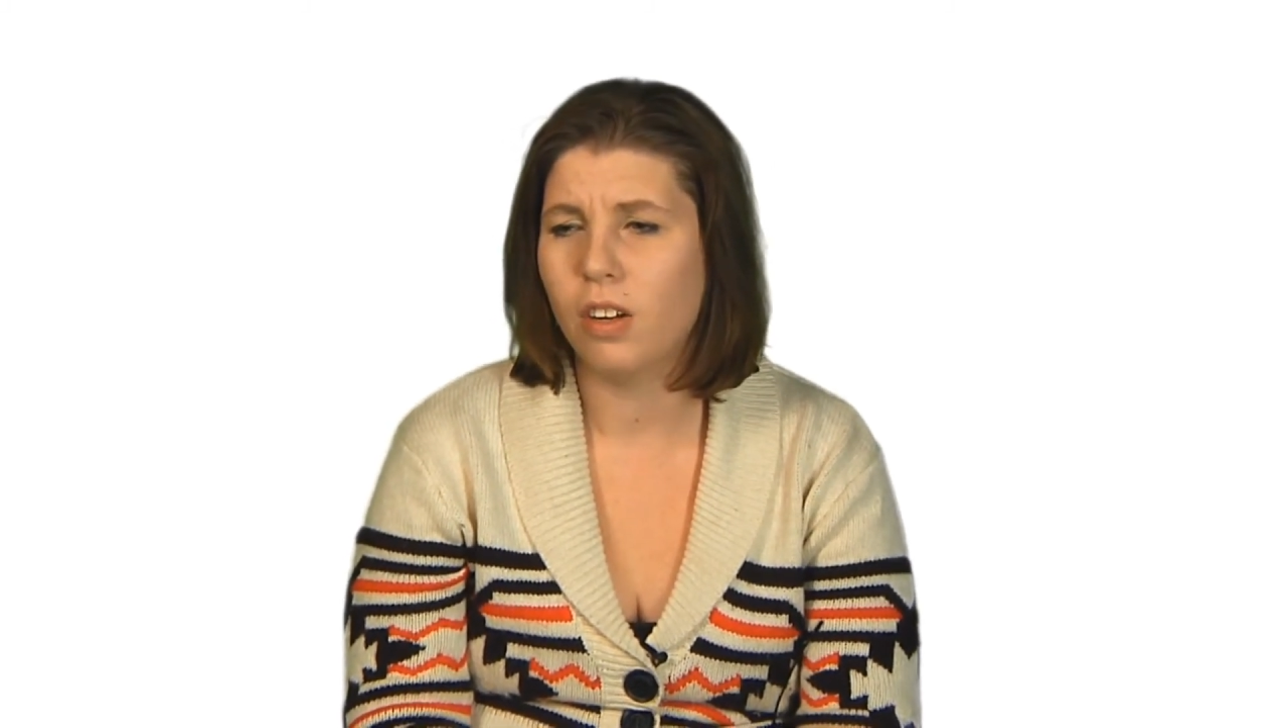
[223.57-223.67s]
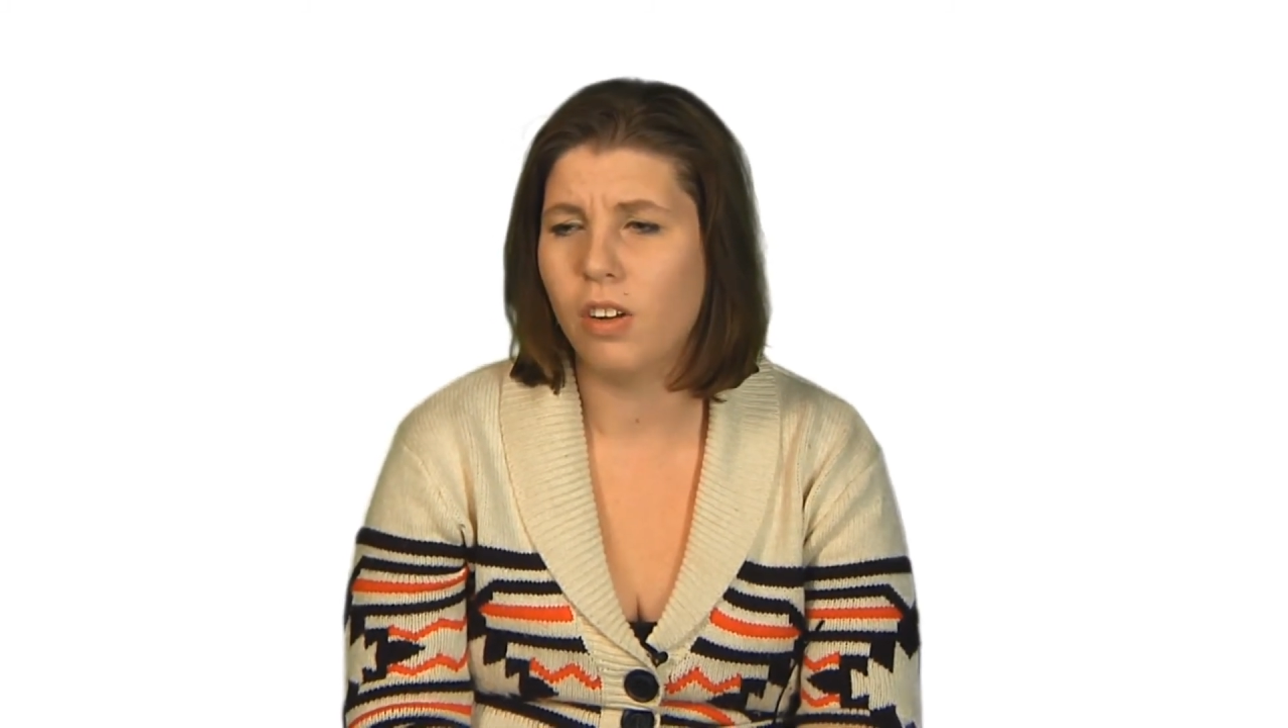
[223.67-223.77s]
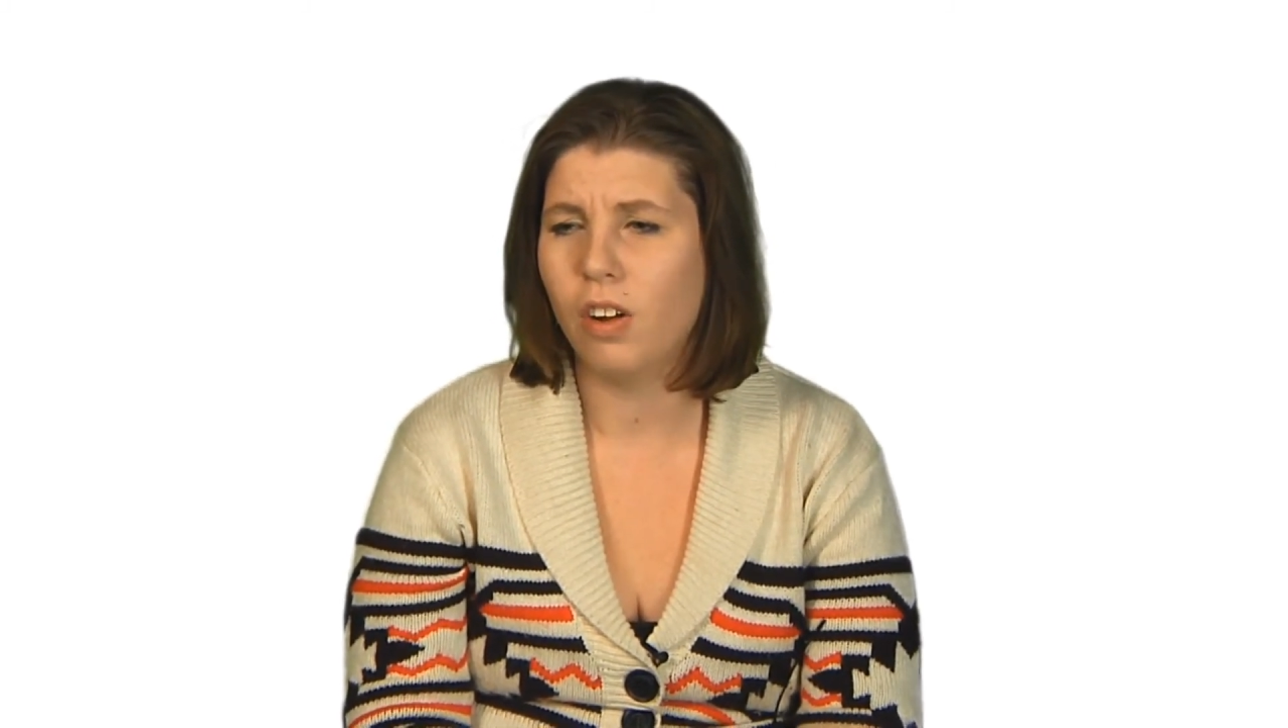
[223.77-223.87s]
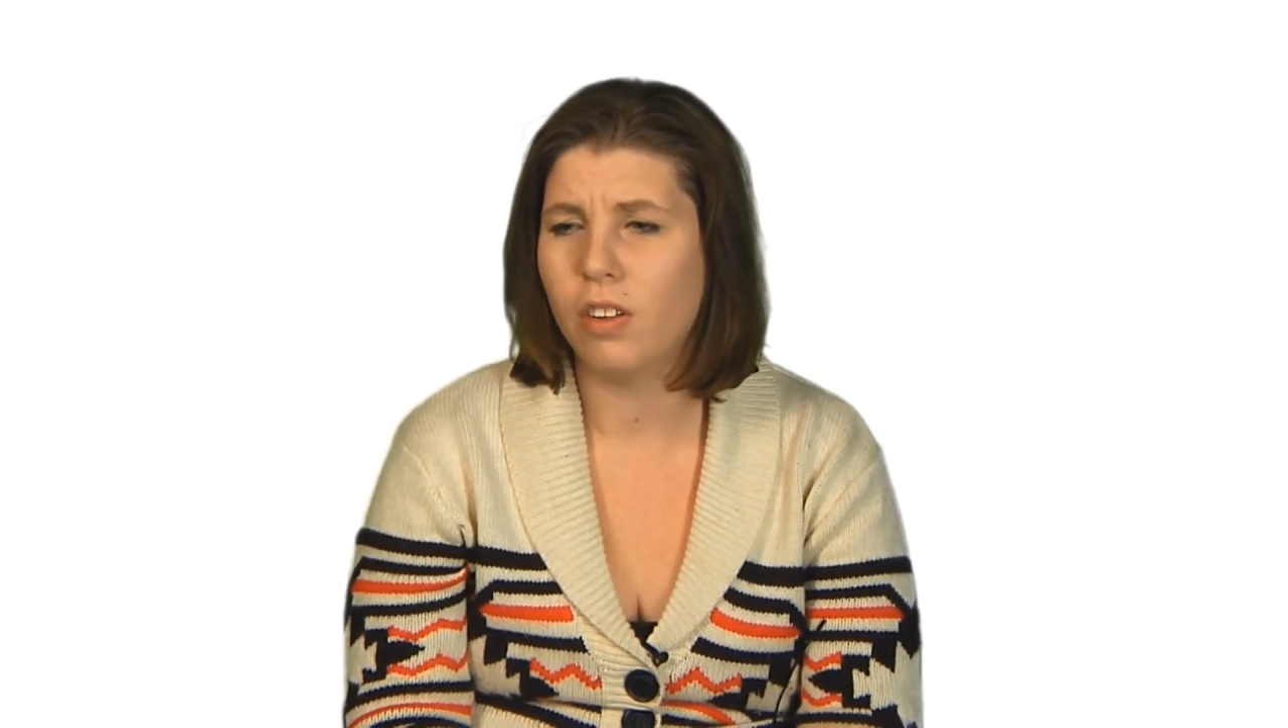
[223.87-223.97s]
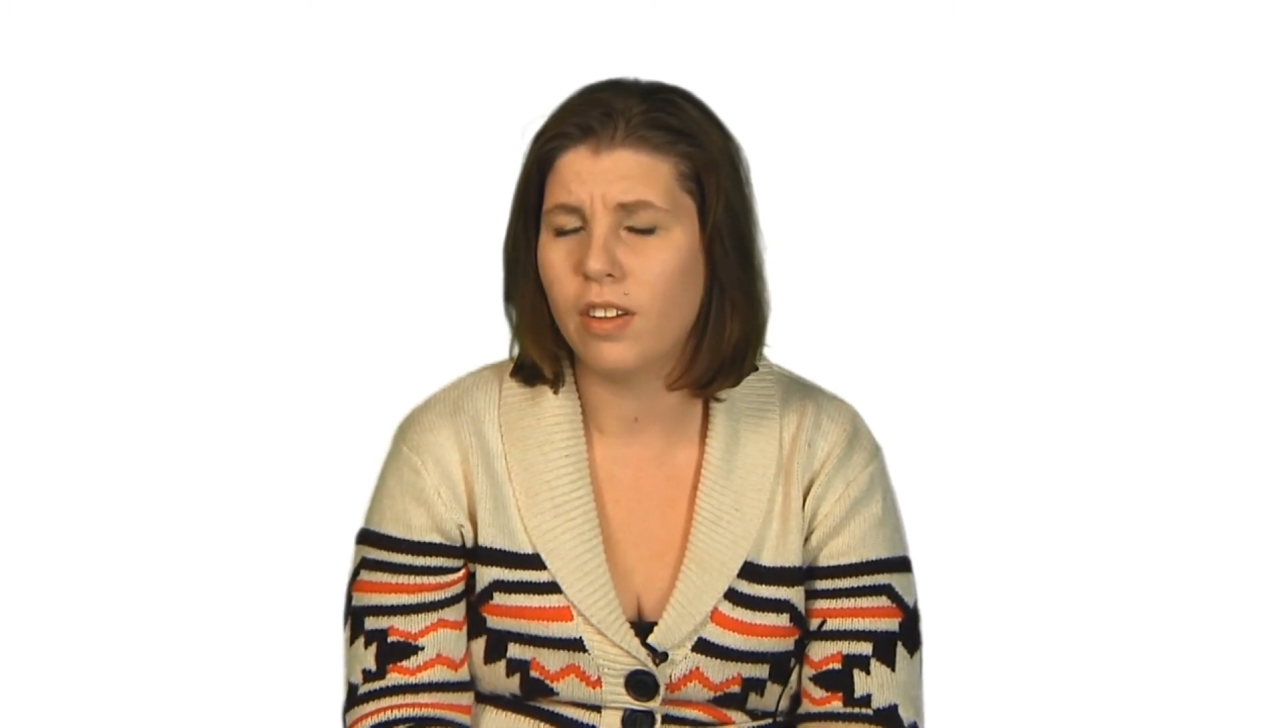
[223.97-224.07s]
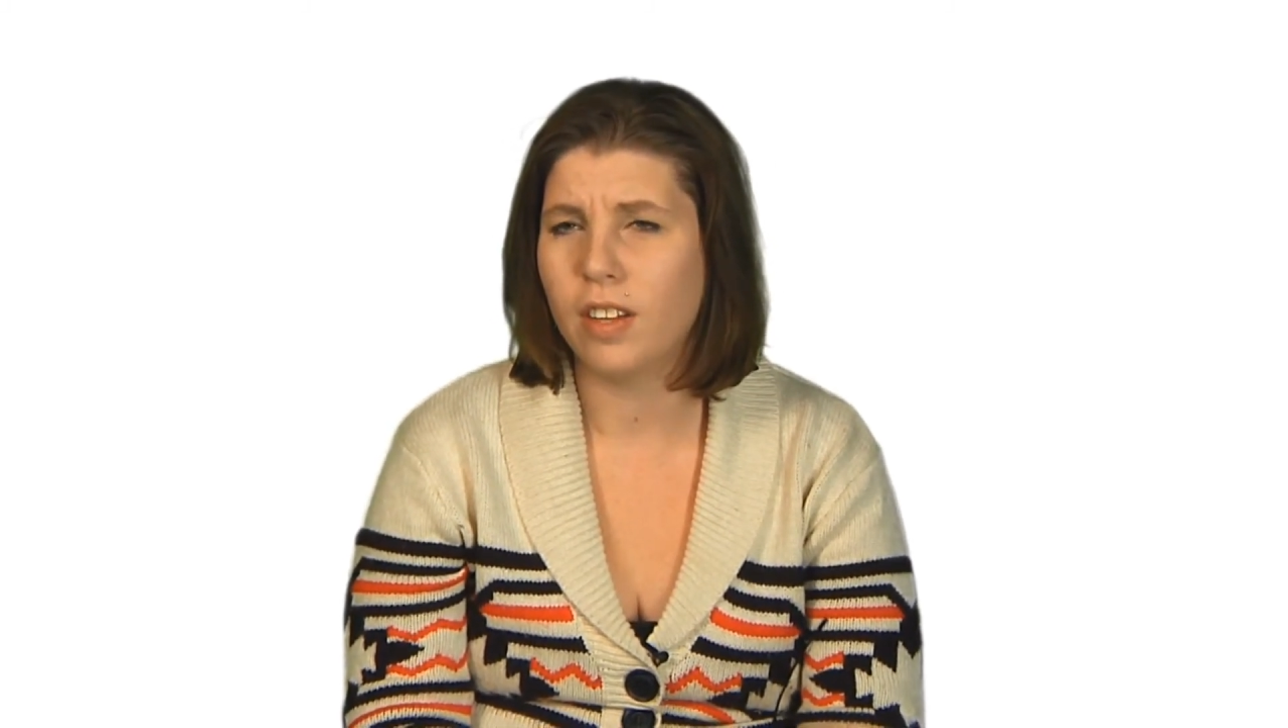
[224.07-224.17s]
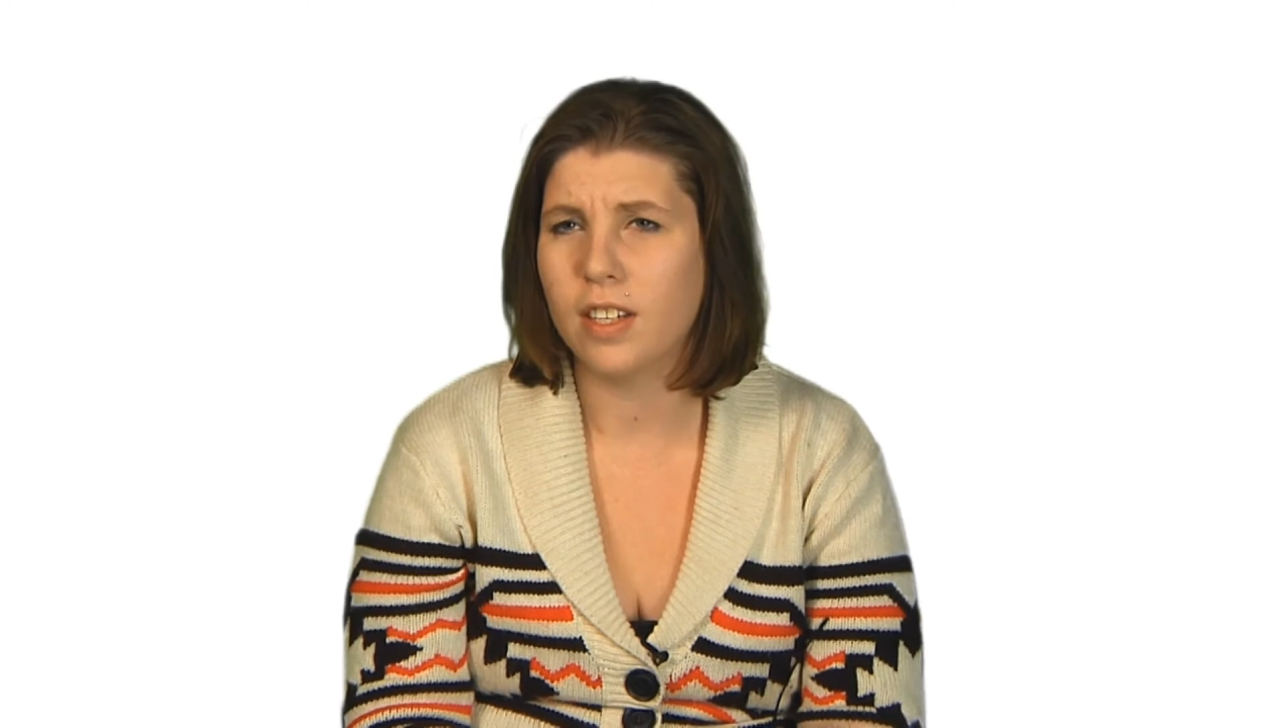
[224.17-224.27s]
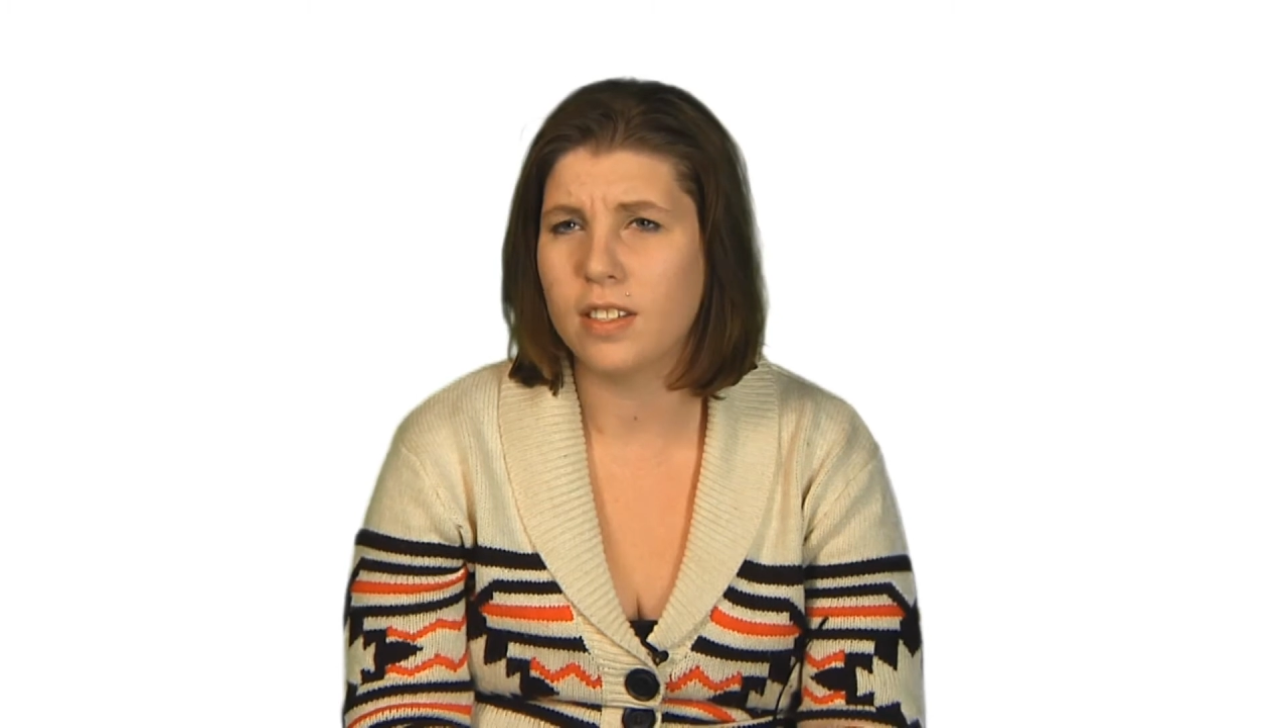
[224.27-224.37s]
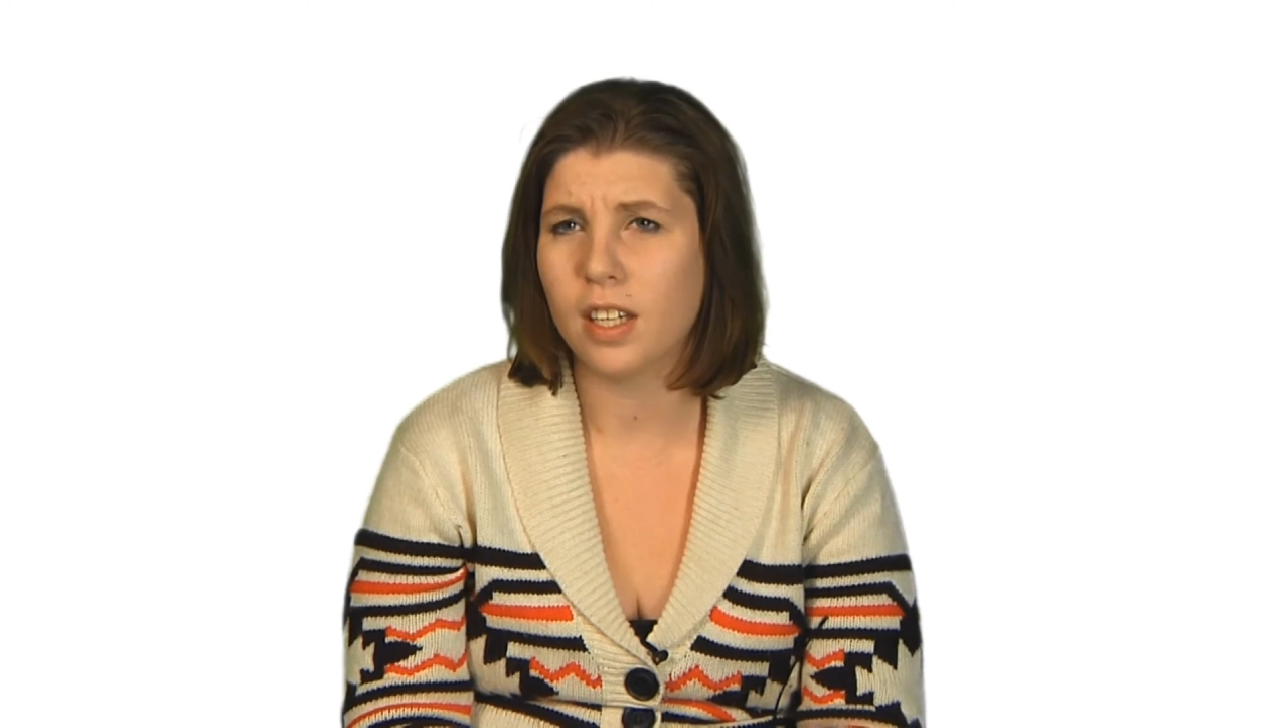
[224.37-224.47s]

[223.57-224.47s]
all the things